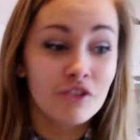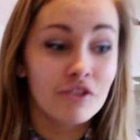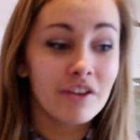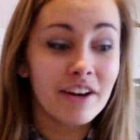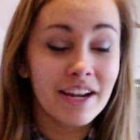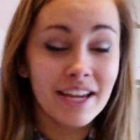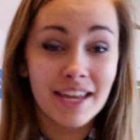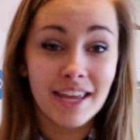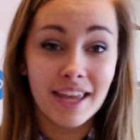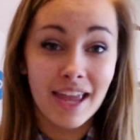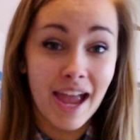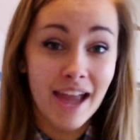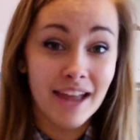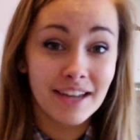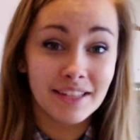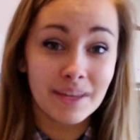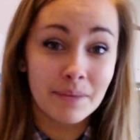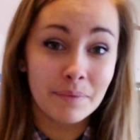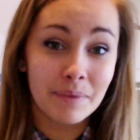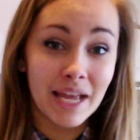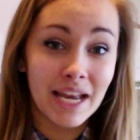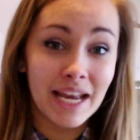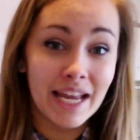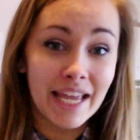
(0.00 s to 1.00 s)
Rick ends
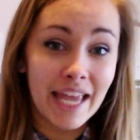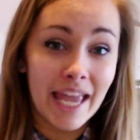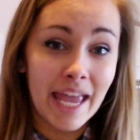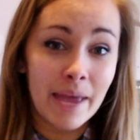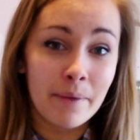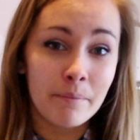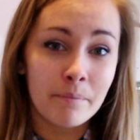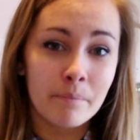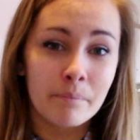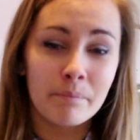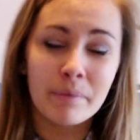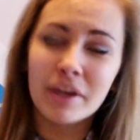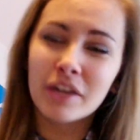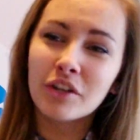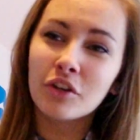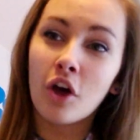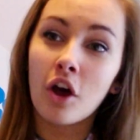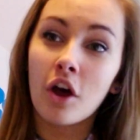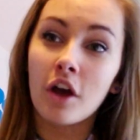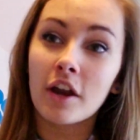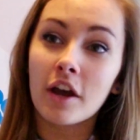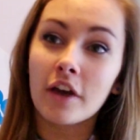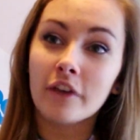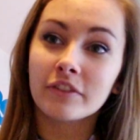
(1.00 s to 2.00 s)
up killing him, but
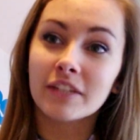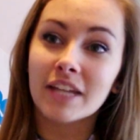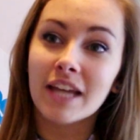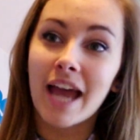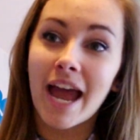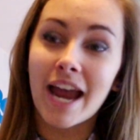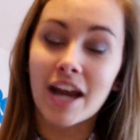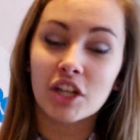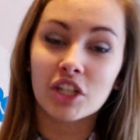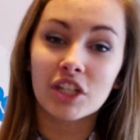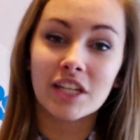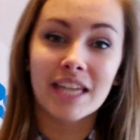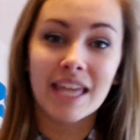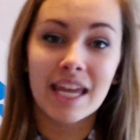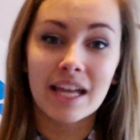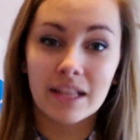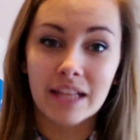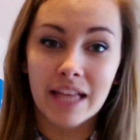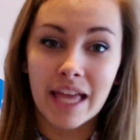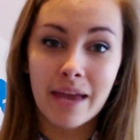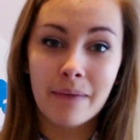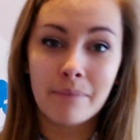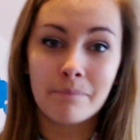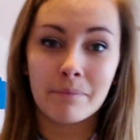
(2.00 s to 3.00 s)
not enough to actually
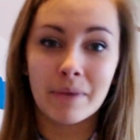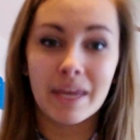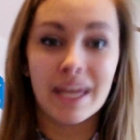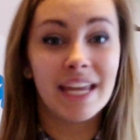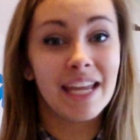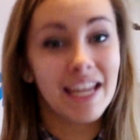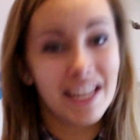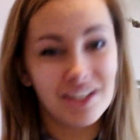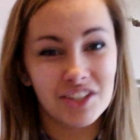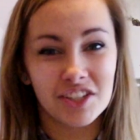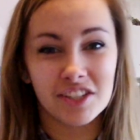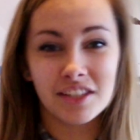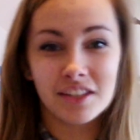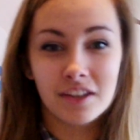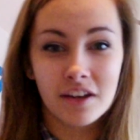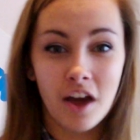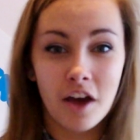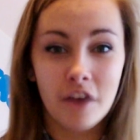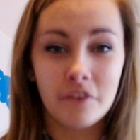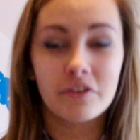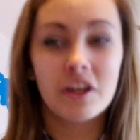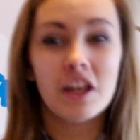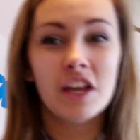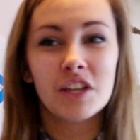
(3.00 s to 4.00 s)
kill him. He injures
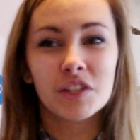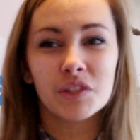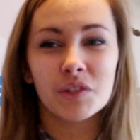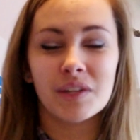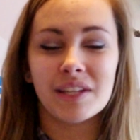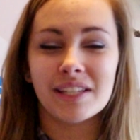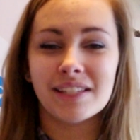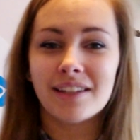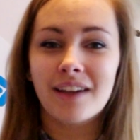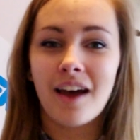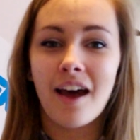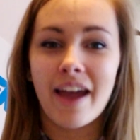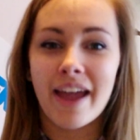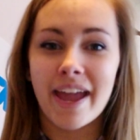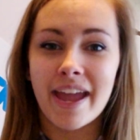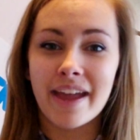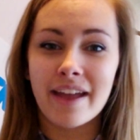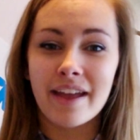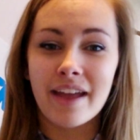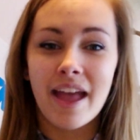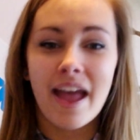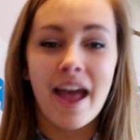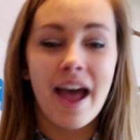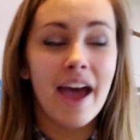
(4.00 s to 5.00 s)
enough, so he's
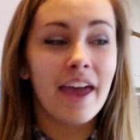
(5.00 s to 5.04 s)
dying.